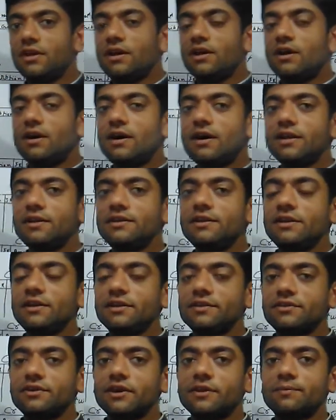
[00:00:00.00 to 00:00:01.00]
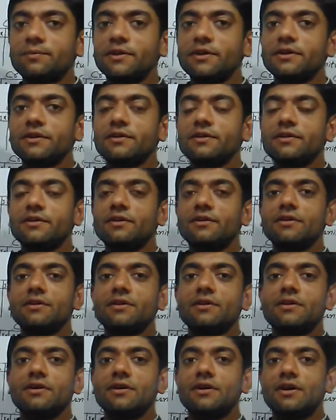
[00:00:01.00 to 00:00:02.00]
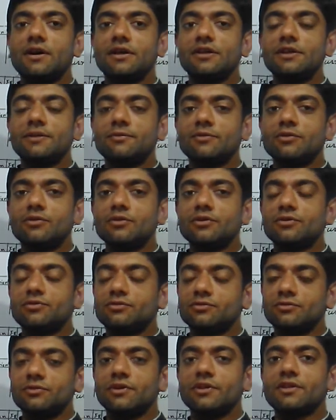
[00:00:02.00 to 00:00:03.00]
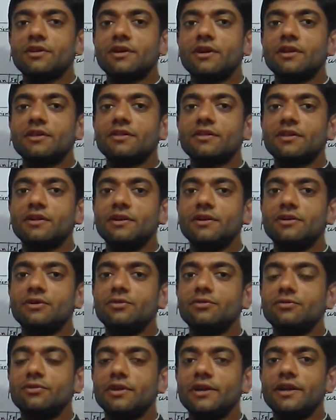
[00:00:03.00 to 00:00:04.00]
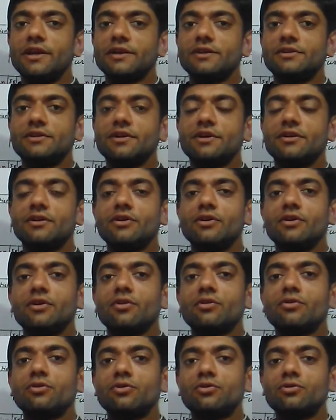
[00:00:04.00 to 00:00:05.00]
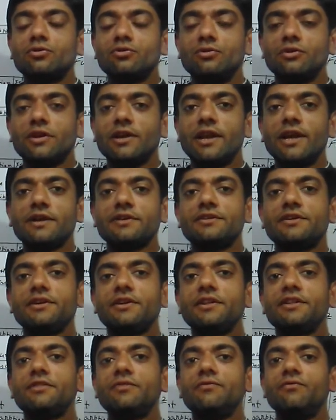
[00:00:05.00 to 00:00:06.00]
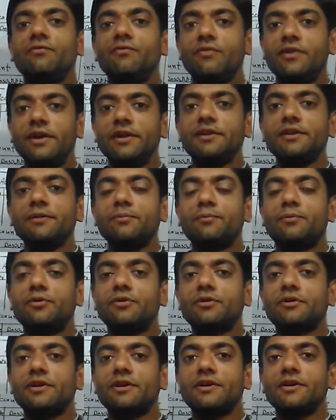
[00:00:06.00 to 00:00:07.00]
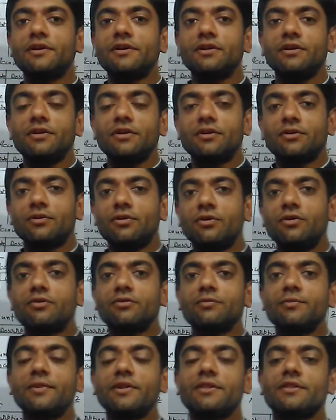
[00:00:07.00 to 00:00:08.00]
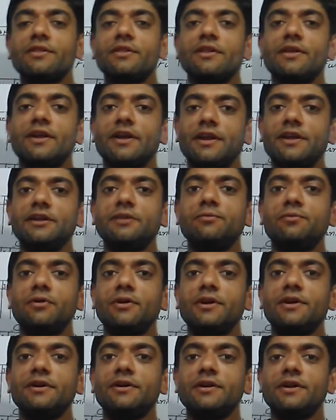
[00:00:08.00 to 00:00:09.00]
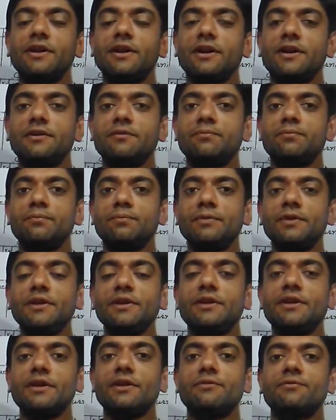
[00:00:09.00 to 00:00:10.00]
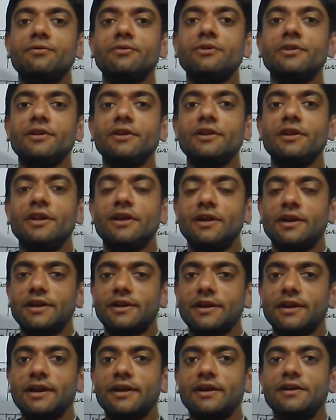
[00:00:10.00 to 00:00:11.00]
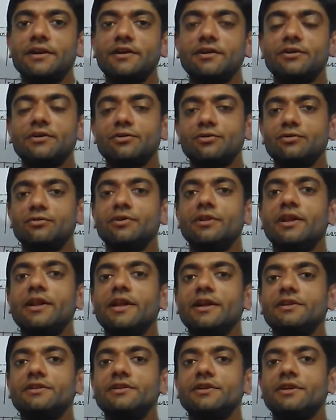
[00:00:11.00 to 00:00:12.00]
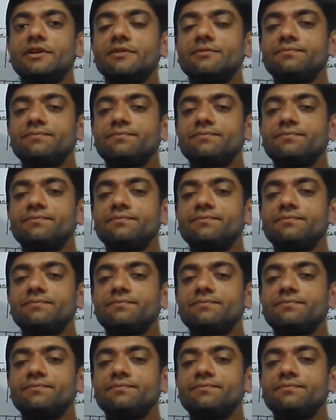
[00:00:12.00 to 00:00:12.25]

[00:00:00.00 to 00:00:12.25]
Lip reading: All these topics I am going to discuss in today's lecture. So today's lecture is very important. Don't miss any point and be carefully attend today's lecture.